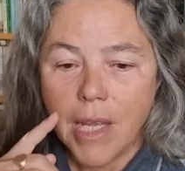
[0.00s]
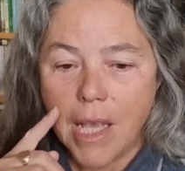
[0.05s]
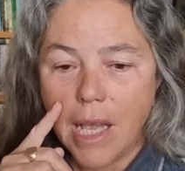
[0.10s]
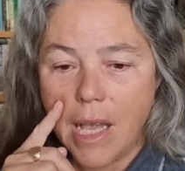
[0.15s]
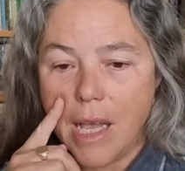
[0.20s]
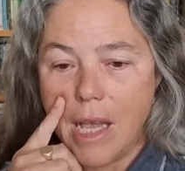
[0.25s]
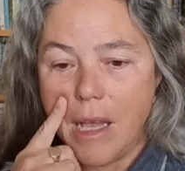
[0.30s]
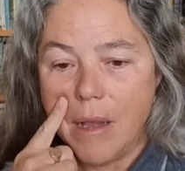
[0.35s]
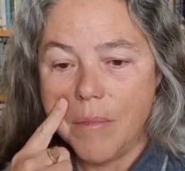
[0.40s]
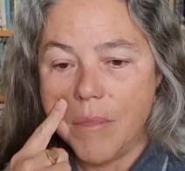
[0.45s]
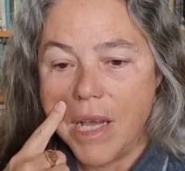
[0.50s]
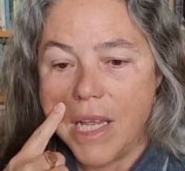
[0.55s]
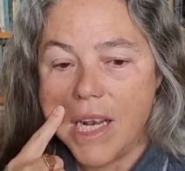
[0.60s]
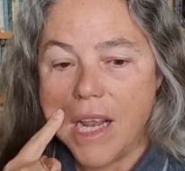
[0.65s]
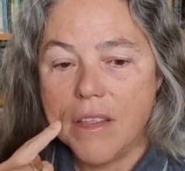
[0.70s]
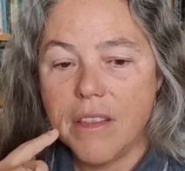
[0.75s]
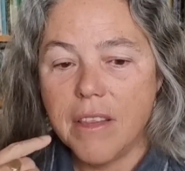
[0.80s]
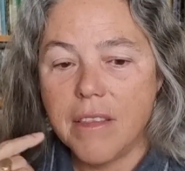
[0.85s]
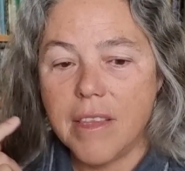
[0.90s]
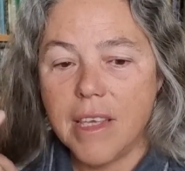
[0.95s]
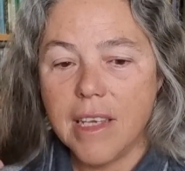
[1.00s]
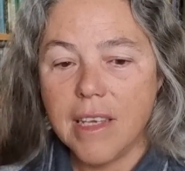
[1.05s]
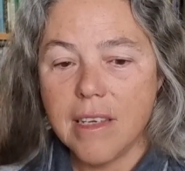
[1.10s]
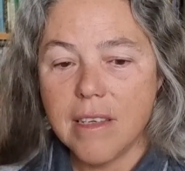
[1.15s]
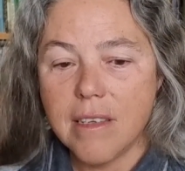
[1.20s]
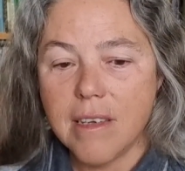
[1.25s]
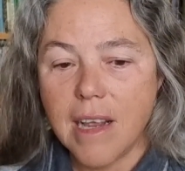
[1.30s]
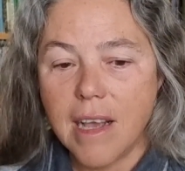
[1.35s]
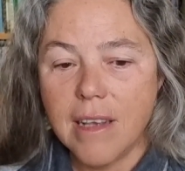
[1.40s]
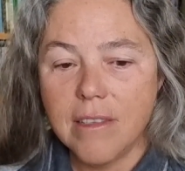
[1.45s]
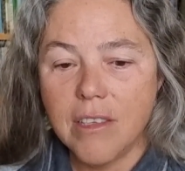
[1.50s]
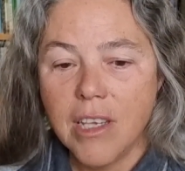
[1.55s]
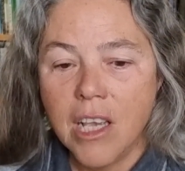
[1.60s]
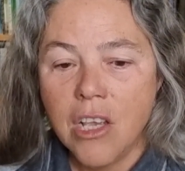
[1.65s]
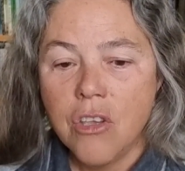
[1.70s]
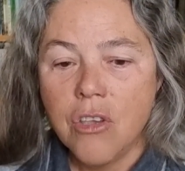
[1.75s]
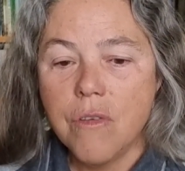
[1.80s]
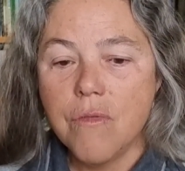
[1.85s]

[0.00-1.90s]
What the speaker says: Another thing it does,